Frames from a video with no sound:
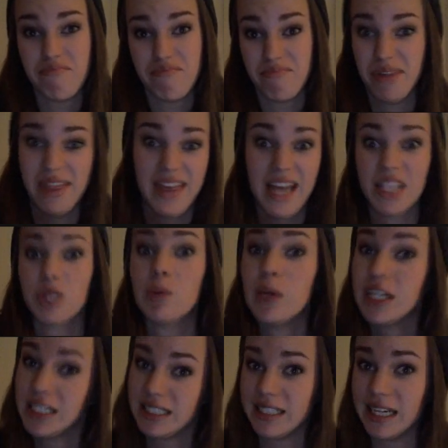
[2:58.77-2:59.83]
but that's what
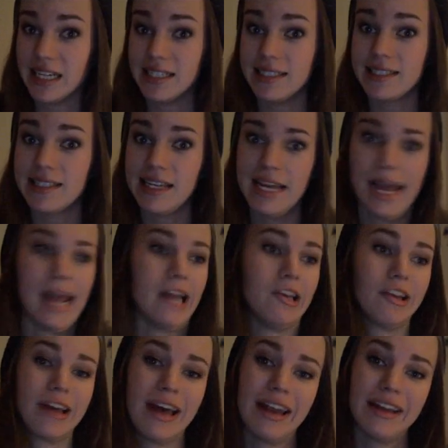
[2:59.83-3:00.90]
it does, and
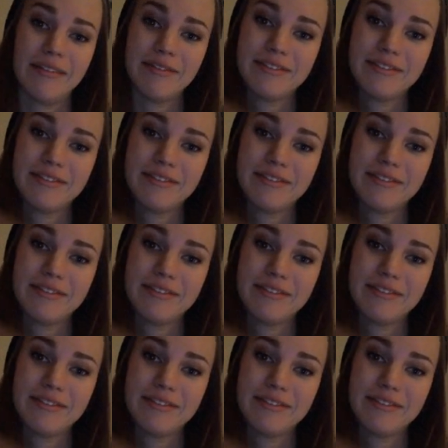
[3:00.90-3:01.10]
you gotta